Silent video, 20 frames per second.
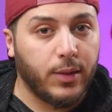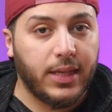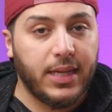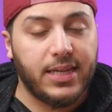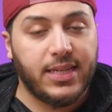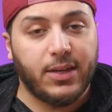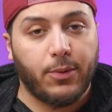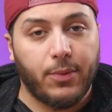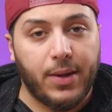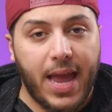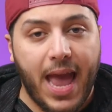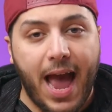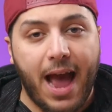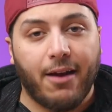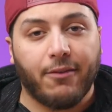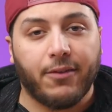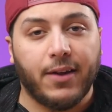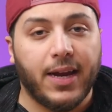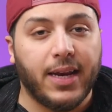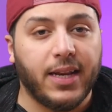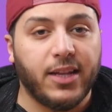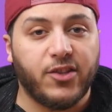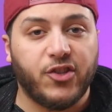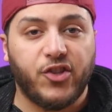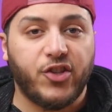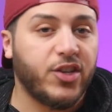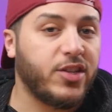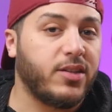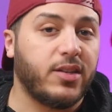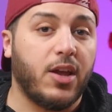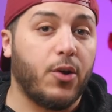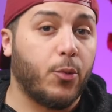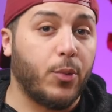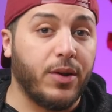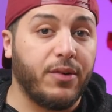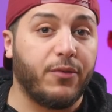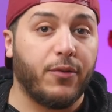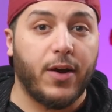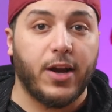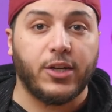release that we have, and it's just a
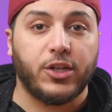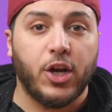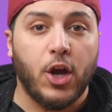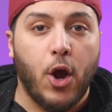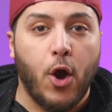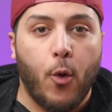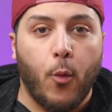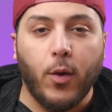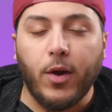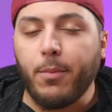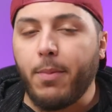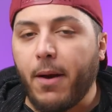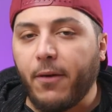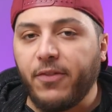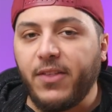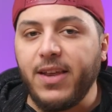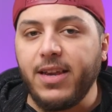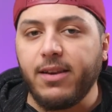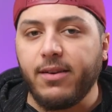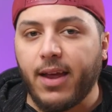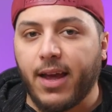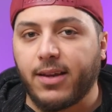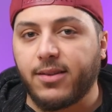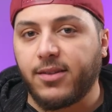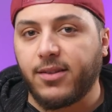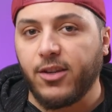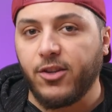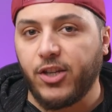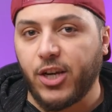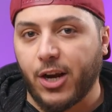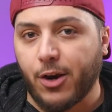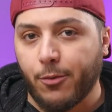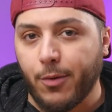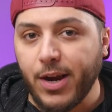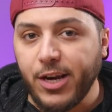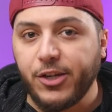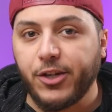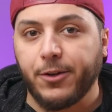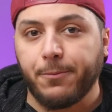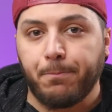refresh. What about the next
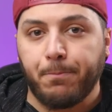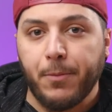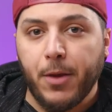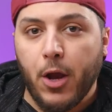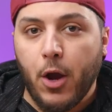generation?